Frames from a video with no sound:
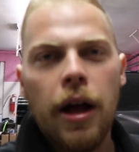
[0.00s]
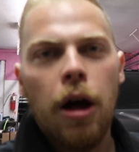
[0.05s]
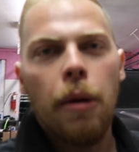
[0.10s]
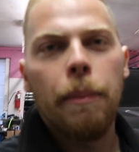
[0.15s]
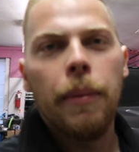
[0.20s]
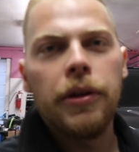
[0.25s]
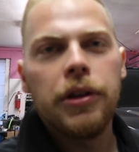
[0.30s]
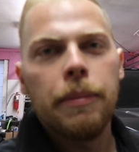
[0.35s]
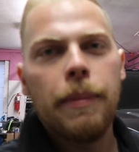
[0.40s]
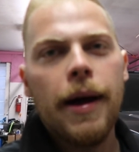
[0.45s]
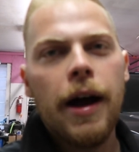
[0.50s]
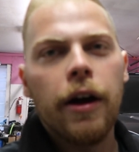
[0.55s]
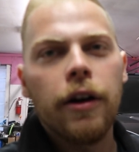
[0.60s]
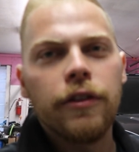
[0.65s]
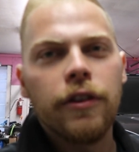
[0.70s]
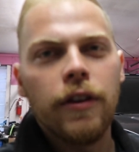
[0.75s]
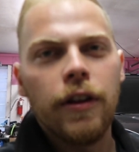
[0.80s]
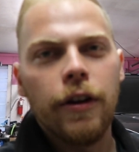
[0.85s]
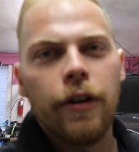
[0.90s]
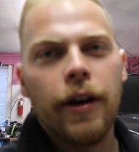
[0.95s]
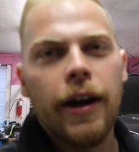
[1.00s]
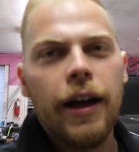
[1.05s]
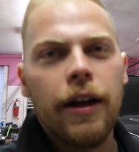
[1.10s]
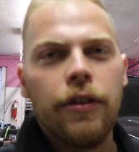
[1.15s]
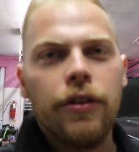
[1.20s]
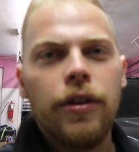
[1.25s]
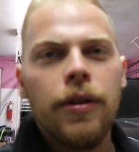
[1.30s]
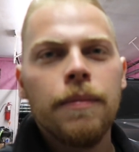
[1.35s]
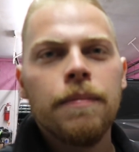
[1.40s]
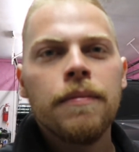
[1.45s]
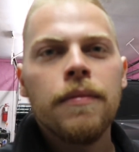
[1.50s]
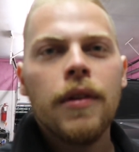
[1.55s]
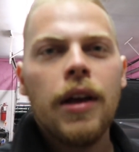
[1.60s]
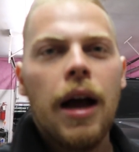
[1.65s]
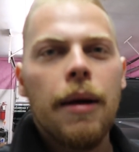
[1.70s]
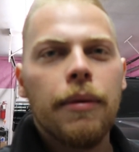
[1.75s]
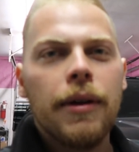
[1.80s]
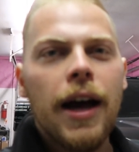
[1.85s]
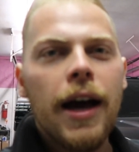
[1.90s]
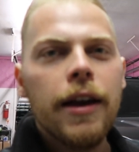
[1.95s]
to help put the power to the ground.
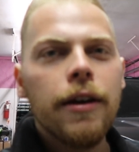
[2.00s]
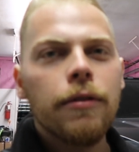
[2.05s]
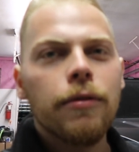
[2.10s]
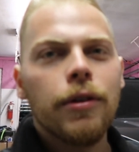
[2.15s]
I'm kind